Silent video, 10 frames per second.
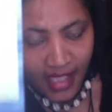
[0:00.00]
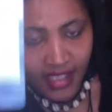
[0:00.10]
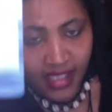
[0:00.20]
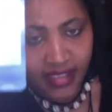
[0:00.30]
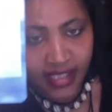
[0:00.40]

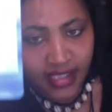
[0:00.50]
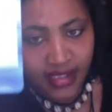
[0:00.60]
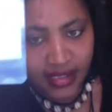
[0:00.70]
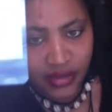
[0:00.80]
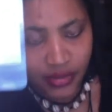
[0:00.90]
it
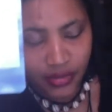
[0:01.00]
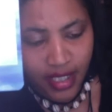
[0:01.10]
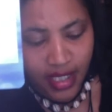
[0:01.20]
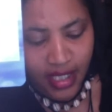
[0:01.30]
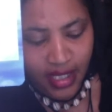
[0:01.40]
needs to
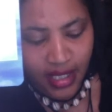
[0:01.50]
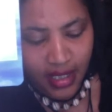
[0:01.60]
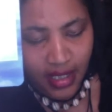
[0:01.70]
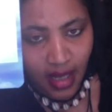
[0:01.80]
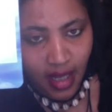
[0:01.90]
be
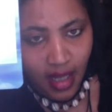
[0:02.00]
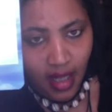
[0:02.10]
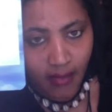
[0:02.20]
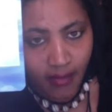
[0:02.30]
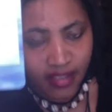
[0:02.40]

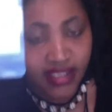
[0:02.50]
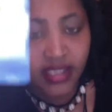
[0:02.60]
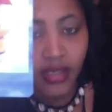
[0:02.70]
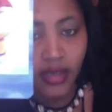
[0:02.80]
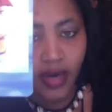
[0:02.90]

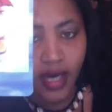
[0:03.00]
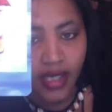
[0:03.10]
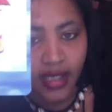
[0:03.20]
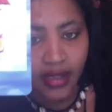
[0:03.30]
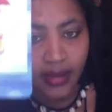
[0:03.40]
disintegrated.